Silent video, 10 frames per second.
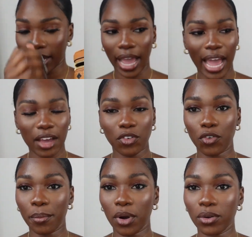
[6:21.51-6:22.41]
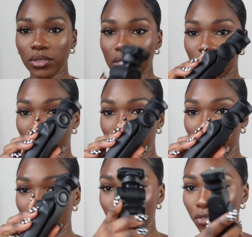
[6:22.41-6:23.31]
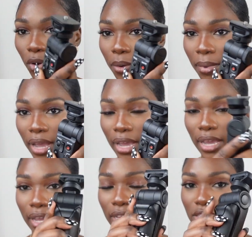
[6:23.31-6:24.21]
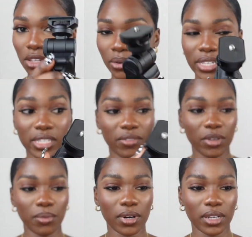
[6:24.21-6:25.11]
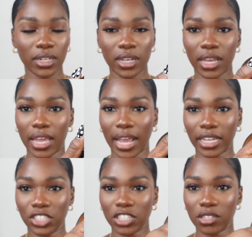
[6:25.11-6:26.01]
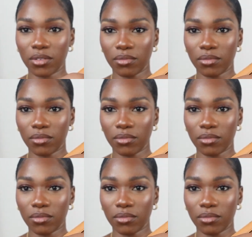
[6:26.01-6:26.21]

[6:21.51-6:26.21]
I have a remote for my Sony ZV-1 and I can just